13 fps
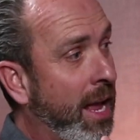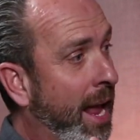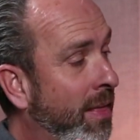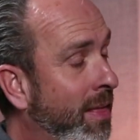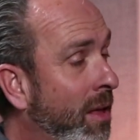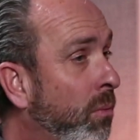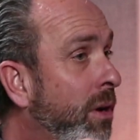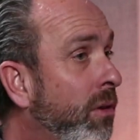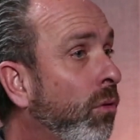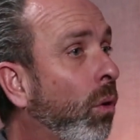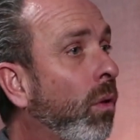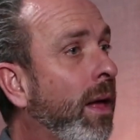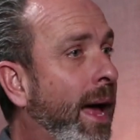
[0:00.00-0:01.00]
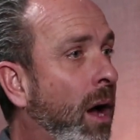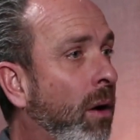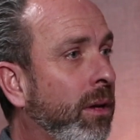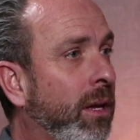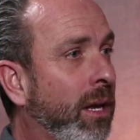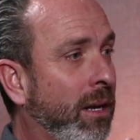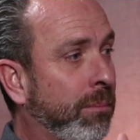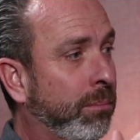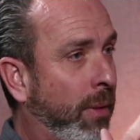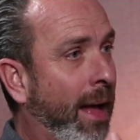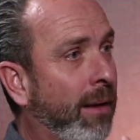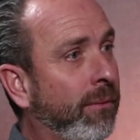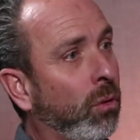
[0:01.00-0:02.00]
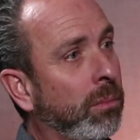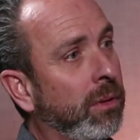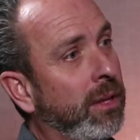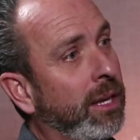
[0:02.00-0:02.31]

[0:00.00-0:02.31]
And then we roll that out in a platform that